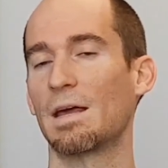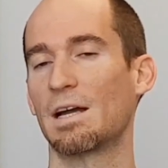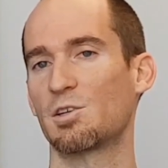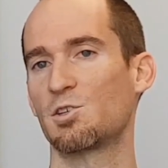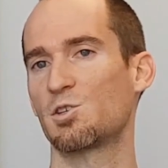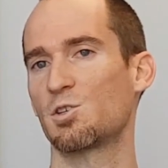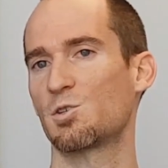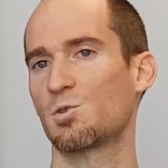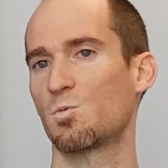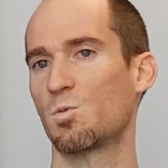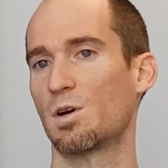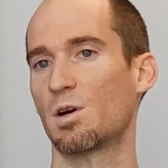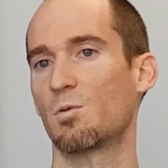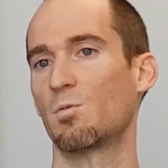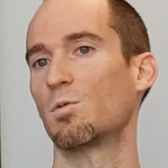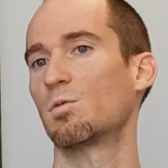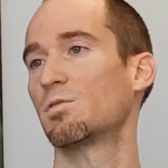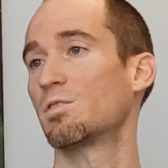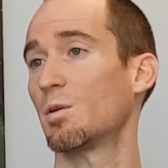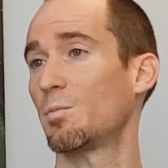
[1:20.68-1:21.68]
that's just
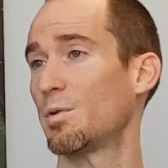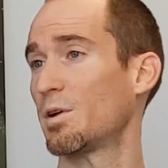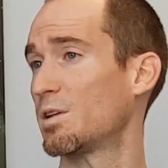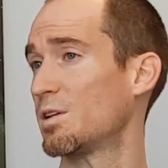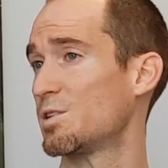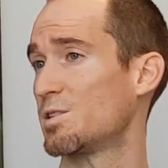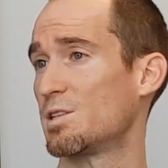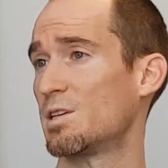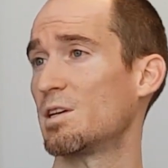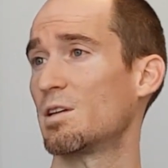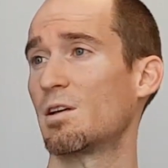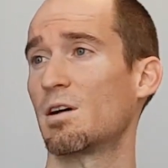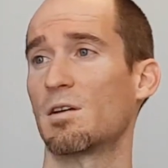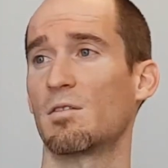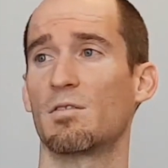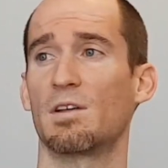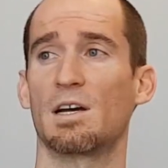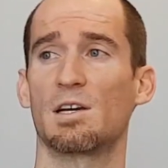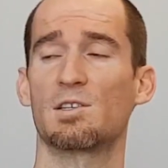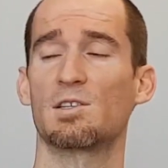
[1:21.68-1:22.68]
where we'll typically see a
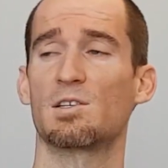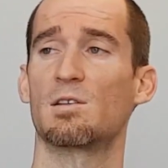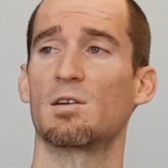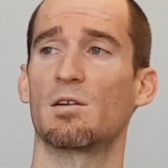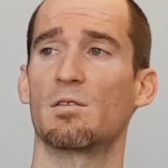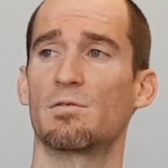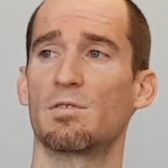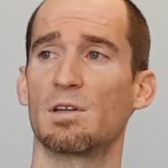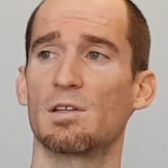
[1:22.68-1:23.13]
lot of that stuff.